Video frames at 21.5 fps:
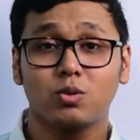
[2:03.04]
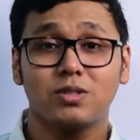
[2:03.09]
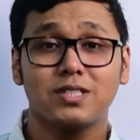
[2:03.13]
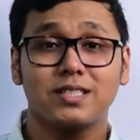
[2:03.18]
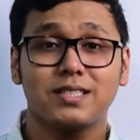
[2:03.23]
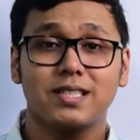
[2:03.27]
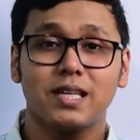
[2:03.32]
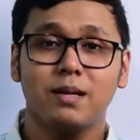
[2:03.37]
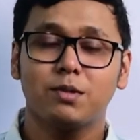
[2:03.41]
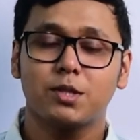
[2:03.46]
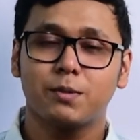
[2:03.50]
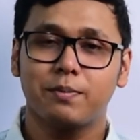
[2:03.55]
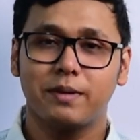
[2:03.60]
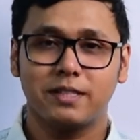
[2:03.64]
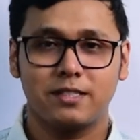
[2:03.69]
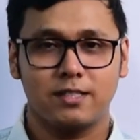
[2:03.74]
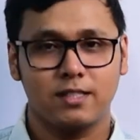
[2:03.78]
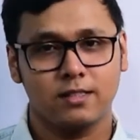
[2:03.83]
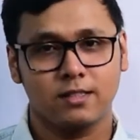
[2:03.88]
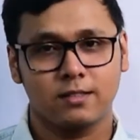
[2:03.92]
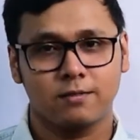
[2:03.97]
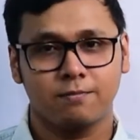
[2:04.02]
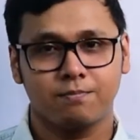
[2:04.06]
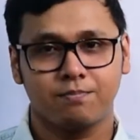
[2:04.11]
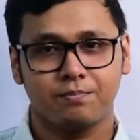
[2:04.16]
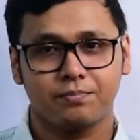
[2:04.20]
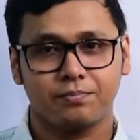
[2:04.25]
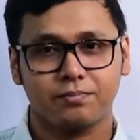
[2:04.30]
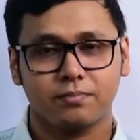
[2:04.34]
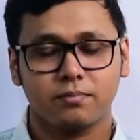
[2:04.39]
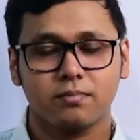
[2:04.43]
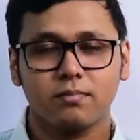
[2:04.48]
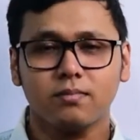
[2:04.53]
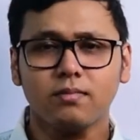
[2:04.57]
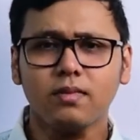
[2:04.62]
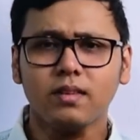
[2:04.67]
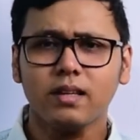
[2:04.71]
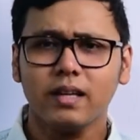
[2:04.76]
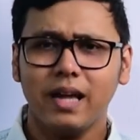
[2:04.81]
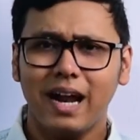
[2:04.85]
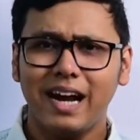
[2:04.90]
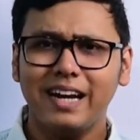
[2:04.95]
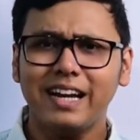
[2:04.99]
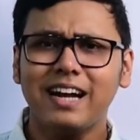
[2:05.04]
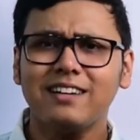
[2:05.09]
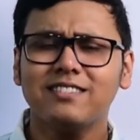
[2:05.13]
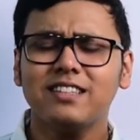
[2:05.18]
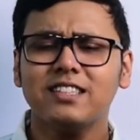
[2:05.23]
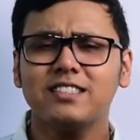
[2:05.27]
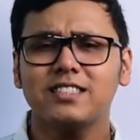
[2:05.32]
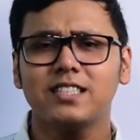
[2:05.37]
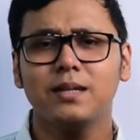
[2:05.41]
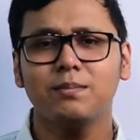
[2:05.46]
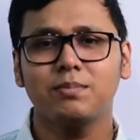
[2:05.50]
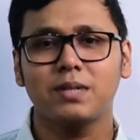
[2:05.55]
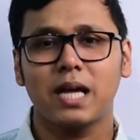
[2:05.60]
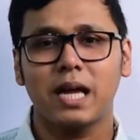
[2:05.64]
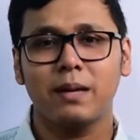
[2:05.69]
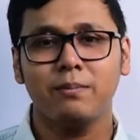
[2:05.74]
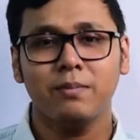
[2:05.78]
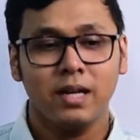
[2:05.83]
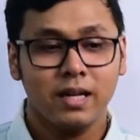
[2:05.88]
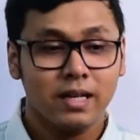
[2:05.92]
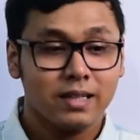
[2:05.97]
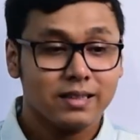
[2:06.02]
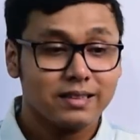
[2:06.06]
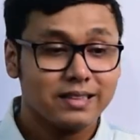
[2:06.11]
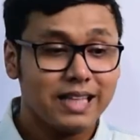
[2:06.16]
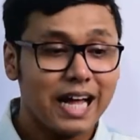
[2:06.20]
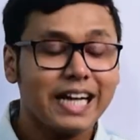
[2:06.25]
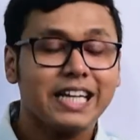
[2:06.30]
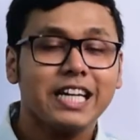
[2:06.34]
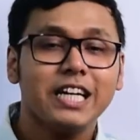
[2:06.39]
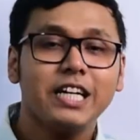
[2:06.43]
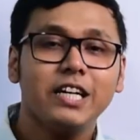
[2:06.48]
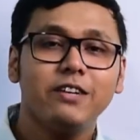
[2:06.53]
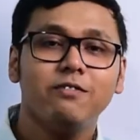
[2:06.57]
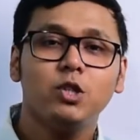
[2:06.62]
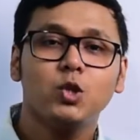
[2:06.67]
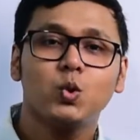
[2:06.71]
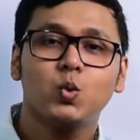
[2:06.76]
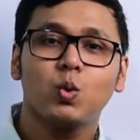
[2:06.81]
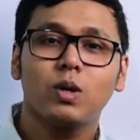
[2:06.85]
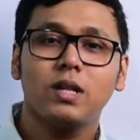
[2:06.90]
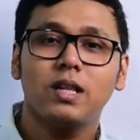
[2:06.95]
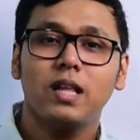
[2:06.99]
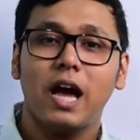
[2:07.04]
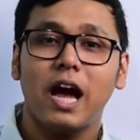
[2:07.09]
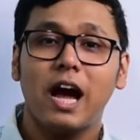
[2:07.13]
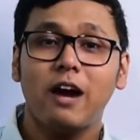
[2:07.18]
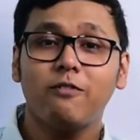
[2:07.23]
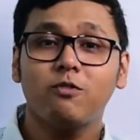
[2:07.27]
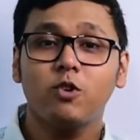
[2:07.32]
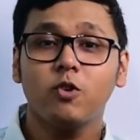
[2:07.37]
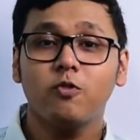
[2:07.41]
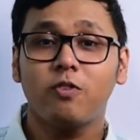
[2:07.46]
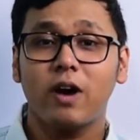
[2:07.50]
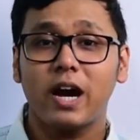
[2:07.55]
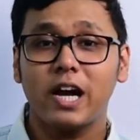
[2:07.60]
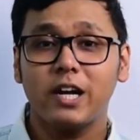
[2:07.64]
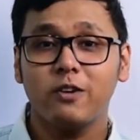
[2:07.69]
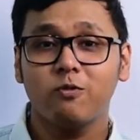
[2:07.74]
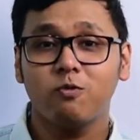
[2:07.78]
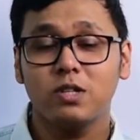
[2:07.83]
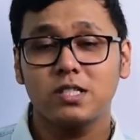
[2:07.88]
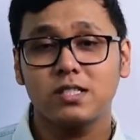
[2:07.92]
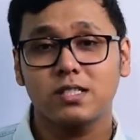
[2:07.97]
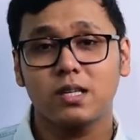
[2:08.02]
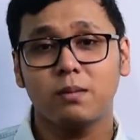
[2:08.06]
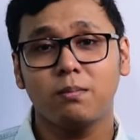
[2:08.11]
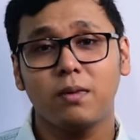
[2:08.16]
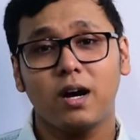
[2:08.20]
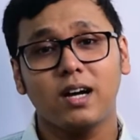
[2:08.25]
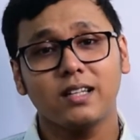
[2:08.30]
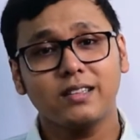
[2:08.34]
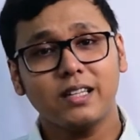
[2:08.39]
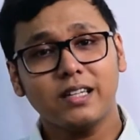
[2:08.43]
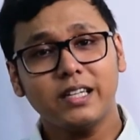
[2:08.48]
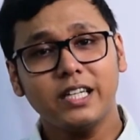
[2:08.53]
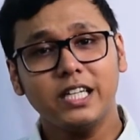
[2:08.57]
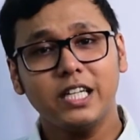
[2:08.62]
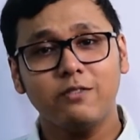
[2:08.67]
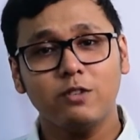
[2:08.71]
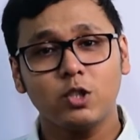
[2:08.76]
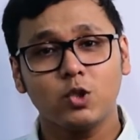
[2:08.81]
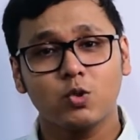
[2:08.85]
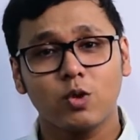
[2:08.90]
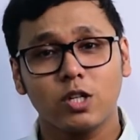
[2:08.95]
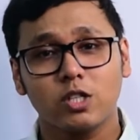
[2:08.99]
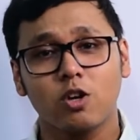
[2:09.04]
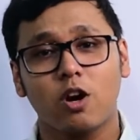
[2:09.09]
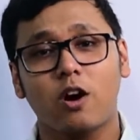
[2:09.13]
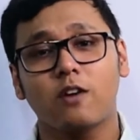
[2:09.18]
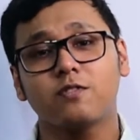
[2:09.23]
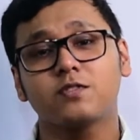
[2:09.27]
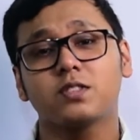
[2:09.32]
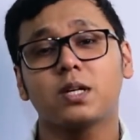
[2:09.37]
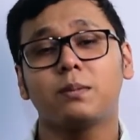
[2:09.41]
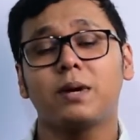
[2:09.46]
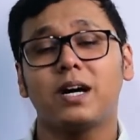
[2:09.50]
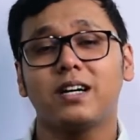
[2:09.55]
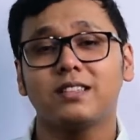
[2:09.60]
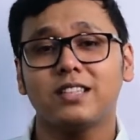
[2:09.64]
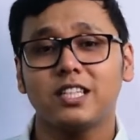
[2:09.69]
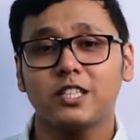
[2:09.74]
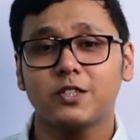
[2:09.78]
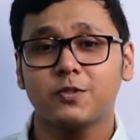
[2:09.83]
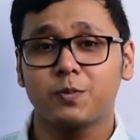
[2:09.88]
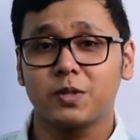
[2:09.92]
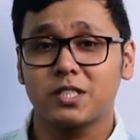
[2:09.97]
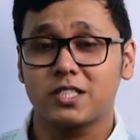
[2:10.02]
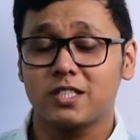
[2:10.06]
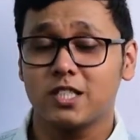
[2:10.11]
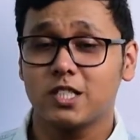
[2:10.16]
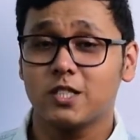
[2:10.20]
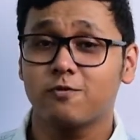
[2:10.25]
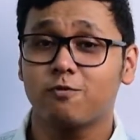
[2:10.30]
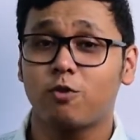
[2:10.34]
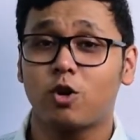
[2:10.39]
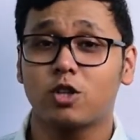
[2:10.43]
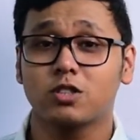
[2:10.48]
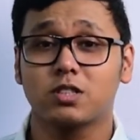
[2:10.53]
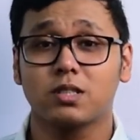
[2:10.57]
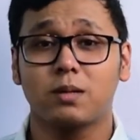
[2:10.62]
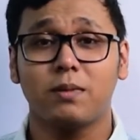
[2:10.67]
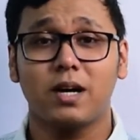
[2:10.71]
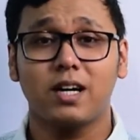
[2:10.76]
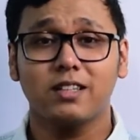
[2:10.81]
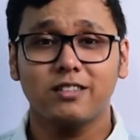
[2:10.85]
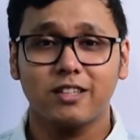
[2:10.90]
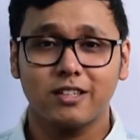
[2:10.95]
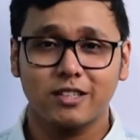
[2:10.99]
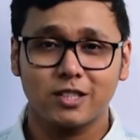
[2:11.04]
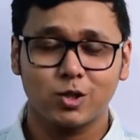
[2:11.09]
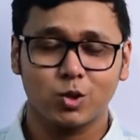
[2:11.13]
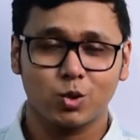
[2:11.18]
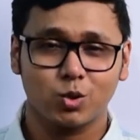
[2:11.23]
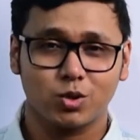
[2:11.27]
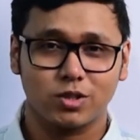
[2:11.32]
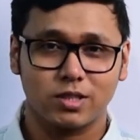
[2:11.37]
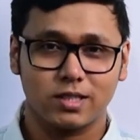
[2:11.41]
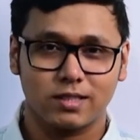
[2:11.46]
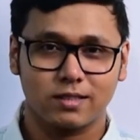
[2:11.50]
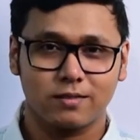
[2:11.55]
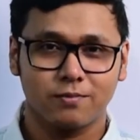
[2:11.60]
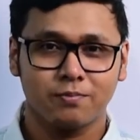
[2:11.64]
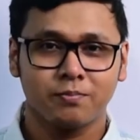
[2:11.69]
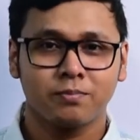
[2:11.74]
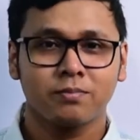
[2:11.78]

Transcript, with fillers: to the same species. And at the same time, that individual have to fight with some other individuals of some other species for some other resources.